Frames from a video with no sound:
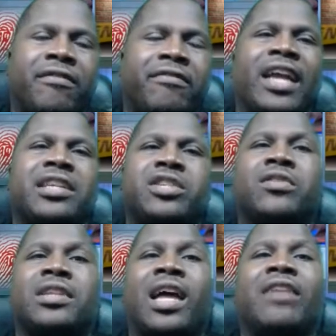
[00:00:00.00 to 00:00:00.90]
affect
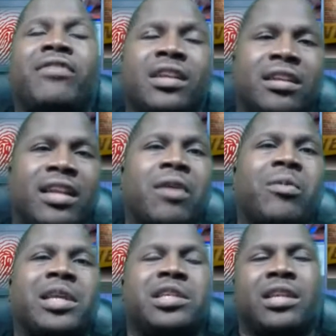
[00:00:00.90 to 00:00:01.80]
your life in the
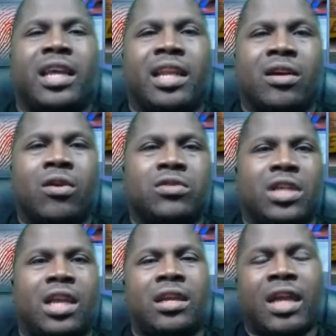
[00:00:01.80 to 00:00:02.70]
direction that it goes
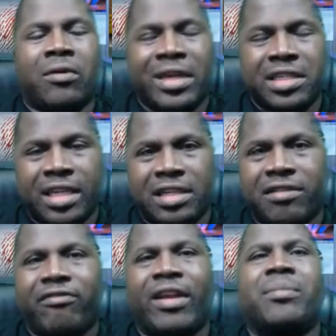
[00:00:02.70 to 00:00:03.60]
in, the direction that
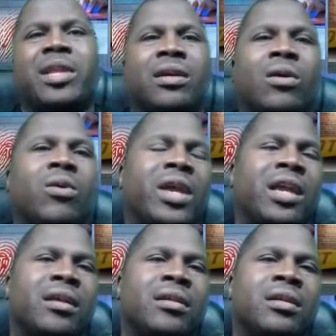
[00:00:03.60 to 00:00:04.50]
your family go
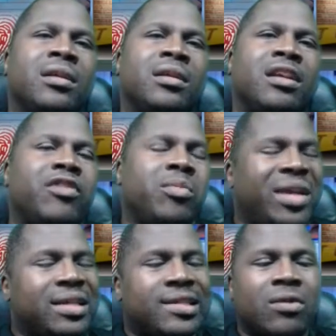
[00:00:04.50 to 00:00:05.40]
in. If you've
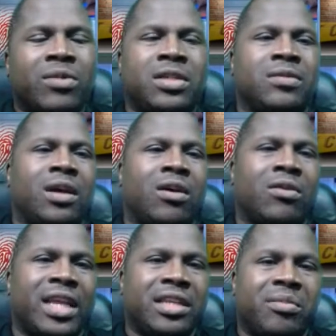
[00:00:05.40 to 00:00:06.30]
been somewhere too
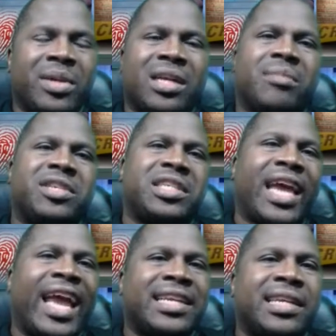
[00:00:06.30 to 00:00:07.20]
long and you become
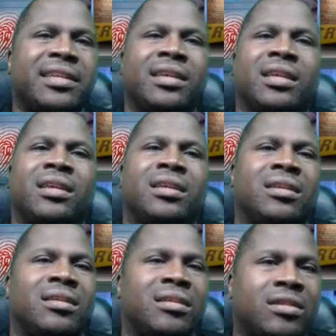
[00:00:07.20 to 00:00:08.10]
stagnant,
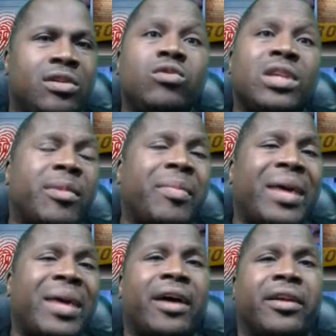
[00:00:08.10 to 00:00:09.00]
do something
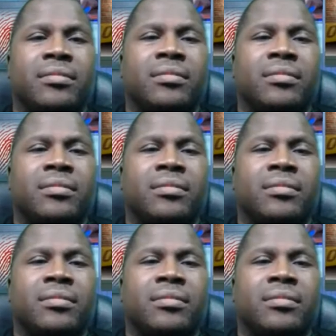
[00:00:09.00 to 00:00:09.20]
about it.